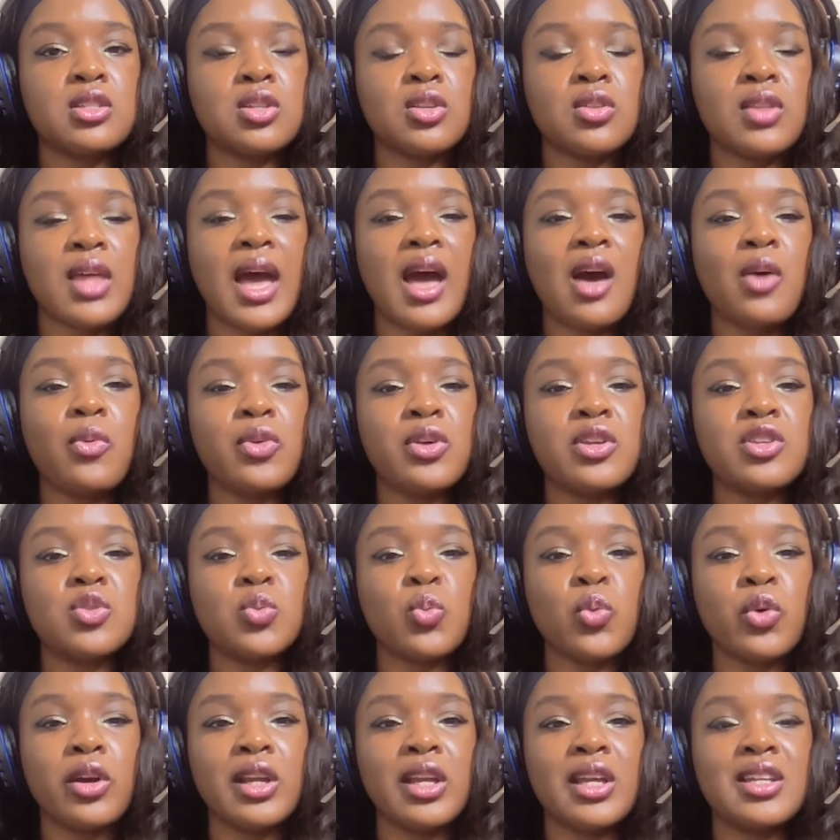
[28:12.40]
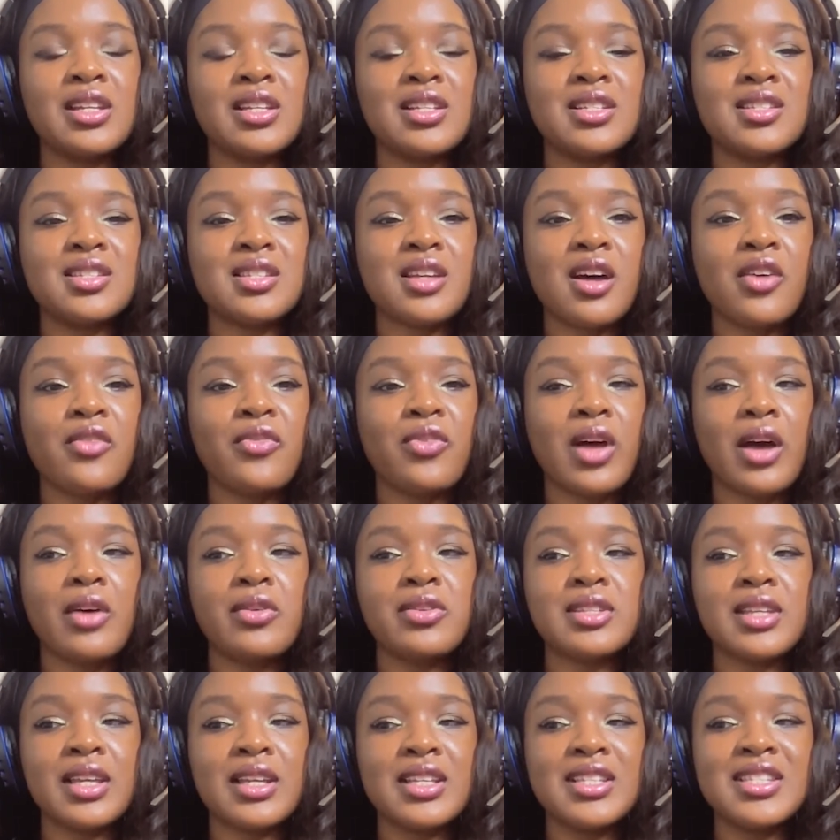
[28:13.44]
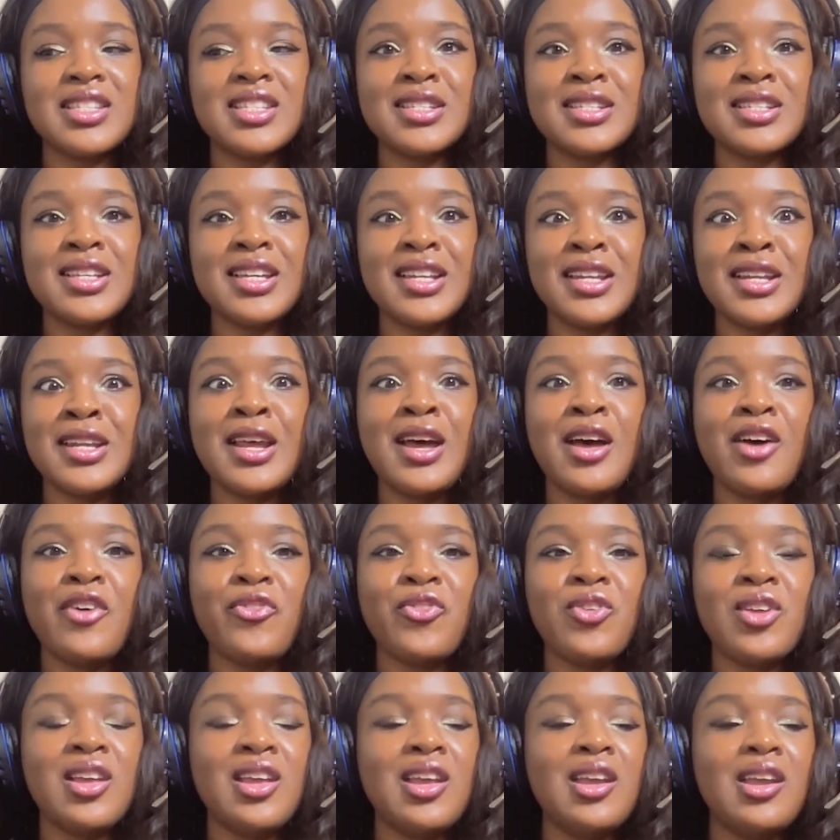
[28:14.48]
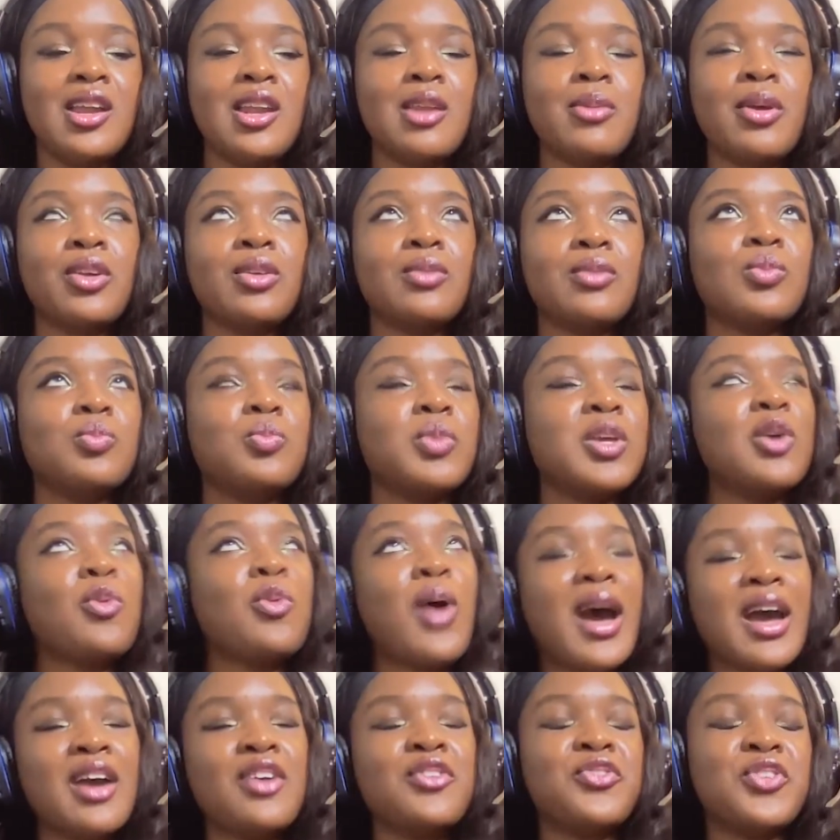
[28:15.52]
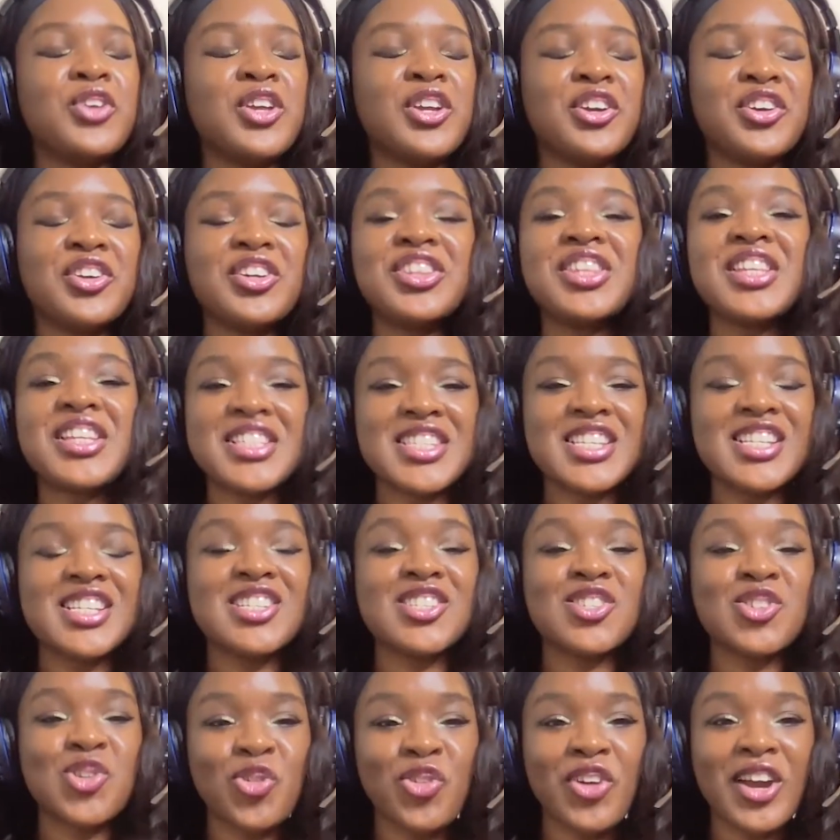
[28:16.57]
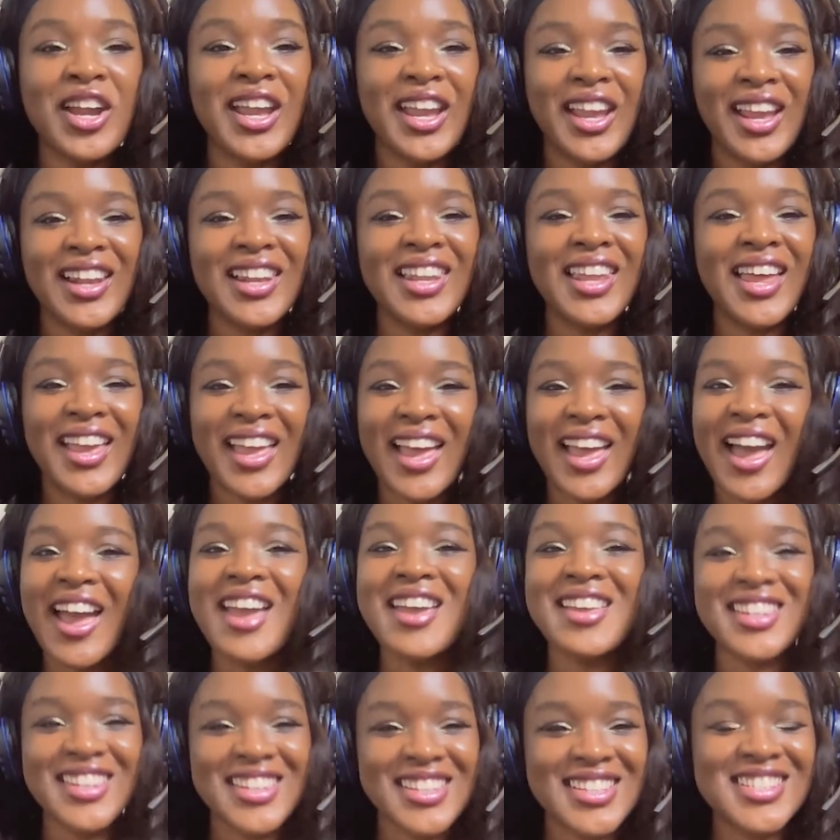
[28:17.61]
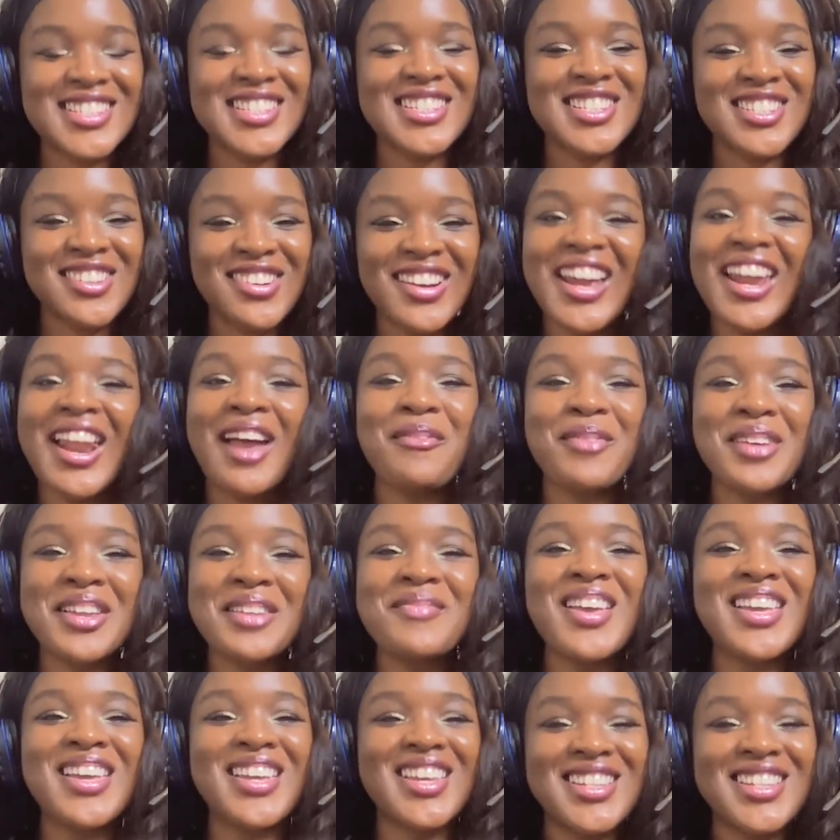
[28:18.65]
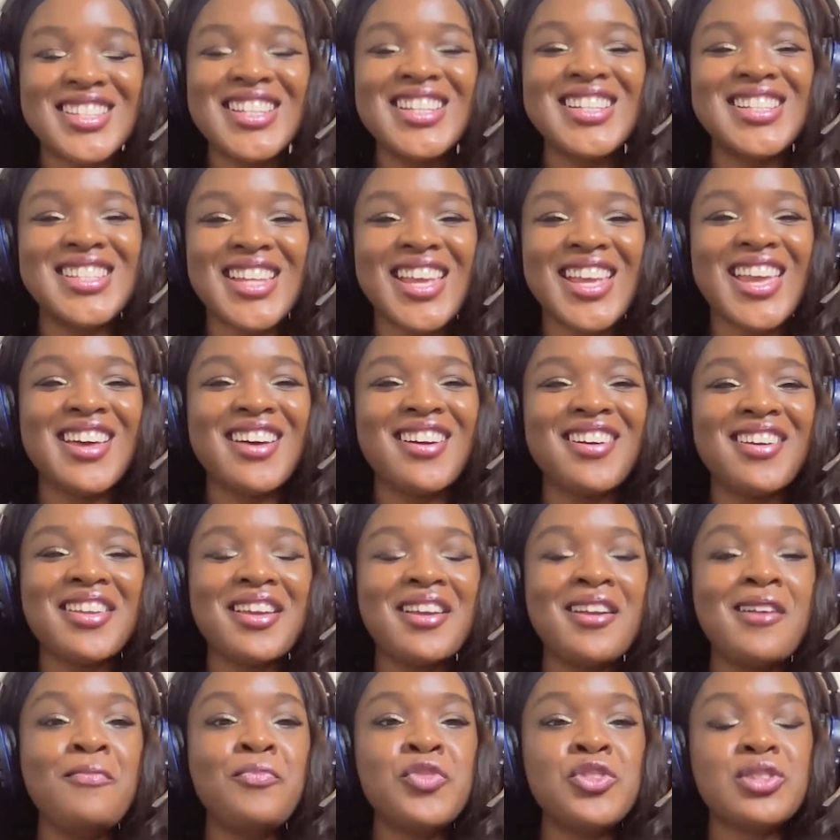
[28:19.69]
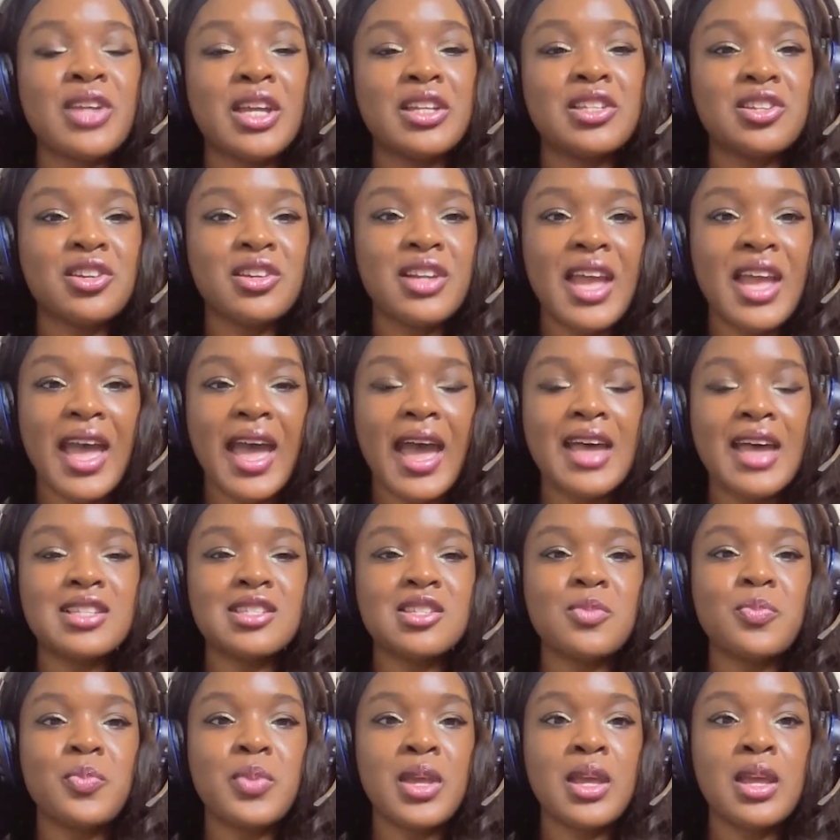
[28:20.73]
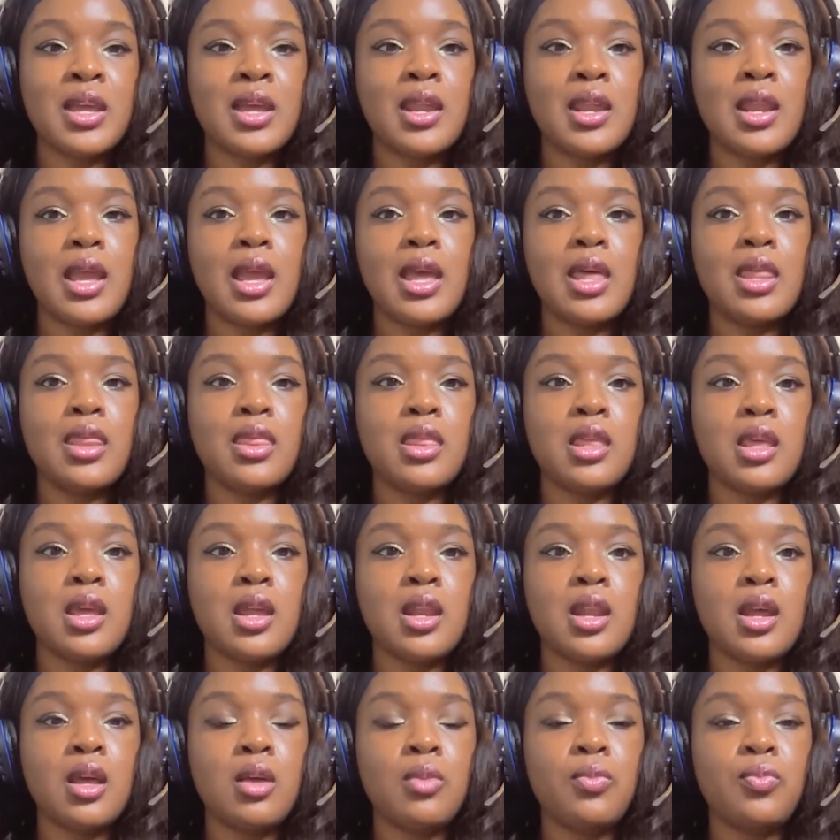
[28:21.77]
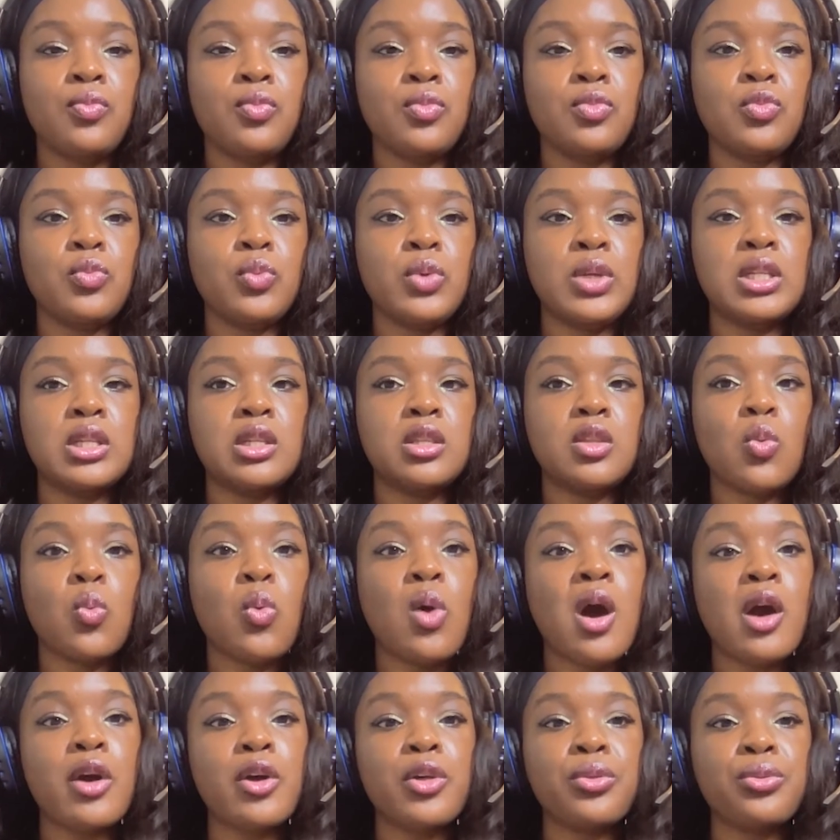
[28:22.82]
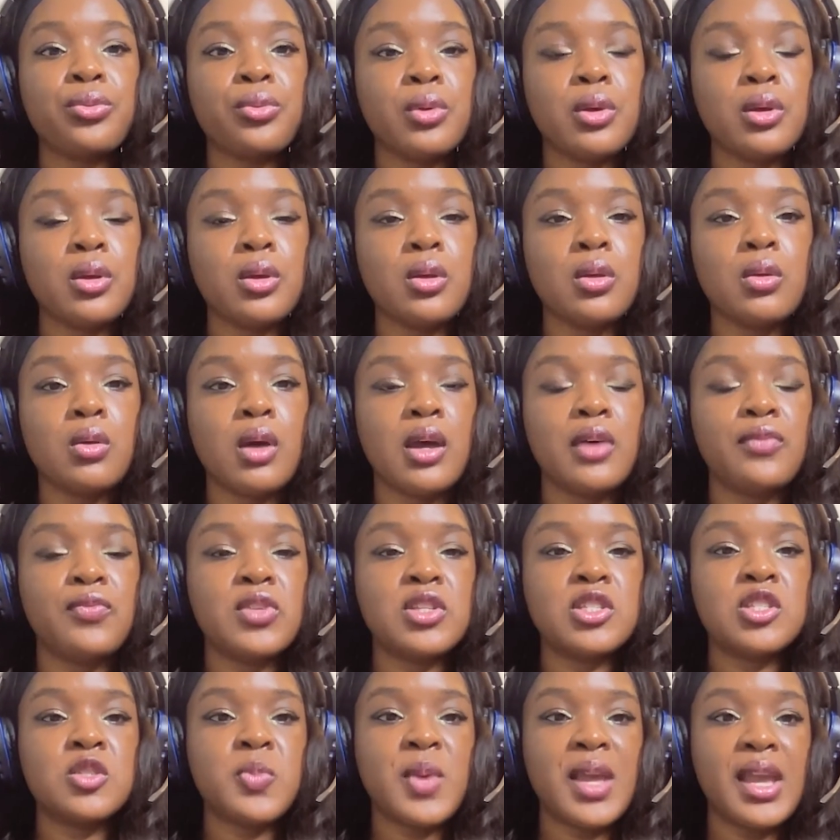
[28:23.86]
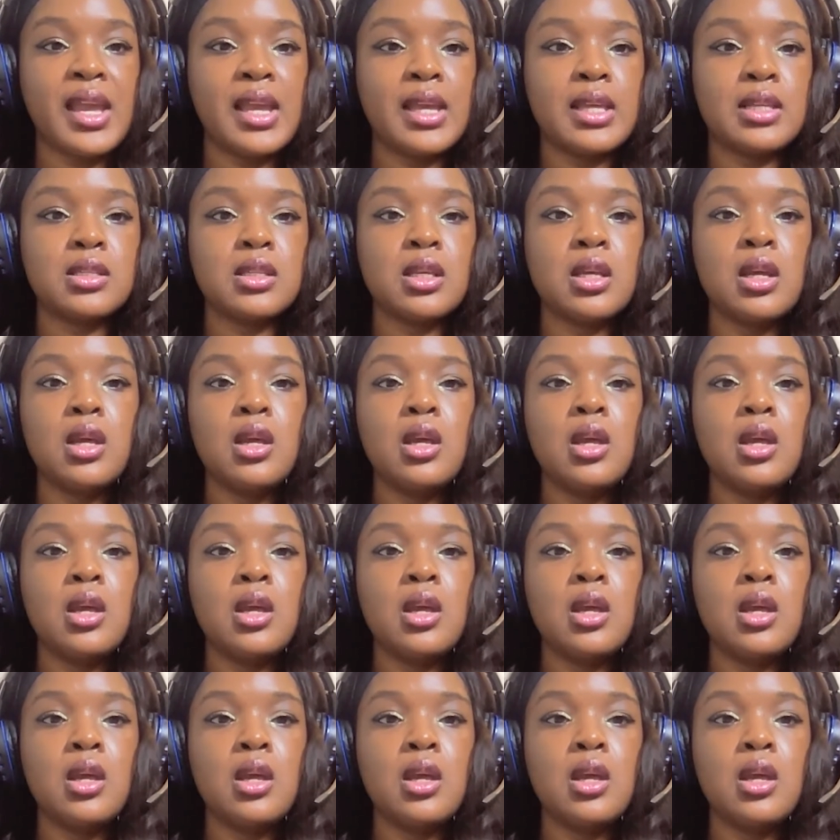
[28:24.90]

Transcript: So that was work in itself. I was like, is this good enough? And I'm like, be quiet, fear. This is great. This is great. I'm gonna make it detailed. So I turned that HACCP in and then we did the walkthrough of the space.